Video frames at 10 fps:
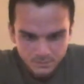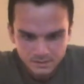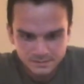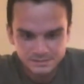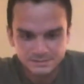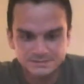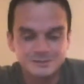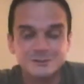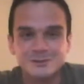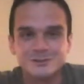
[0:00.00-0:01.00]

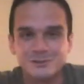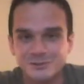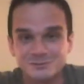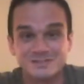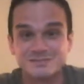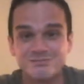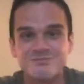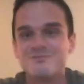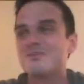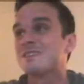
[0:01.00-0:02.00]
Salute Your Shorts was
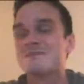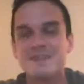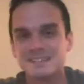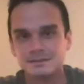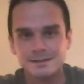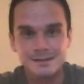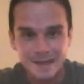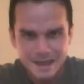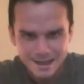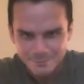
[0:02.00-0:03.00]
freaking amazing.
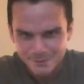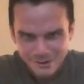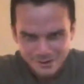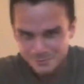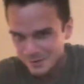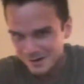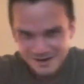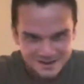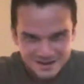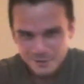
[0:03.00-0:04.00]
Camp on
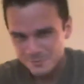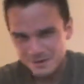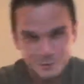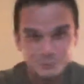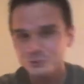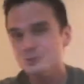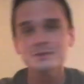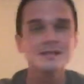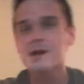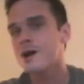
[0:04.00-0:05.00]
Awana, we hold you
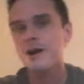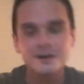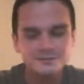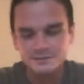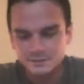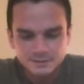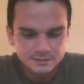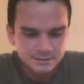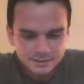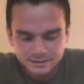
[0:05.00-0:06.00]
in our hearts.
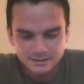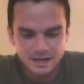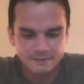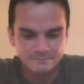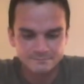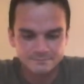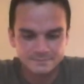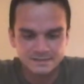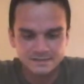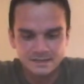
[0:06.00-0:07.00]
Yeah.
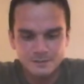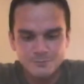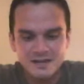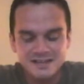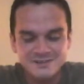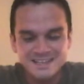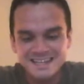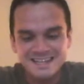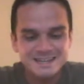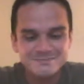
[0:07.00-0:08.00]
And when we
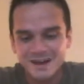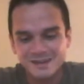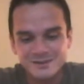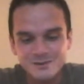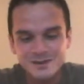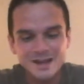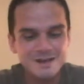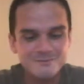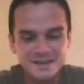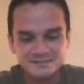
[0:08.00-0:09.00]
think about you,
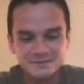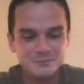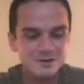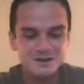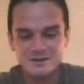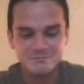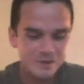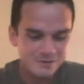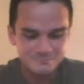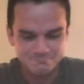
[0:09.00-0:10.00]
it makes me wanna fight.
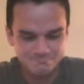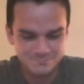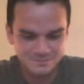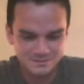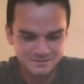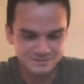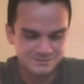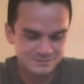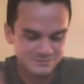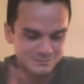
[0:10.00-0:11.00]

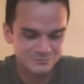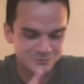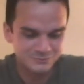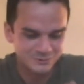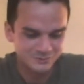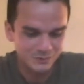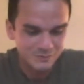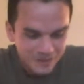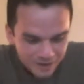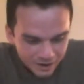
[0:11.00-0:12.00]
Doom, doom, doom, doom.
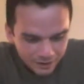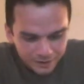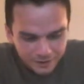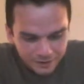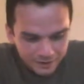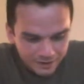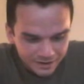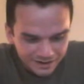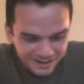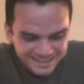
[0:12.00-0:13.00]
Alright,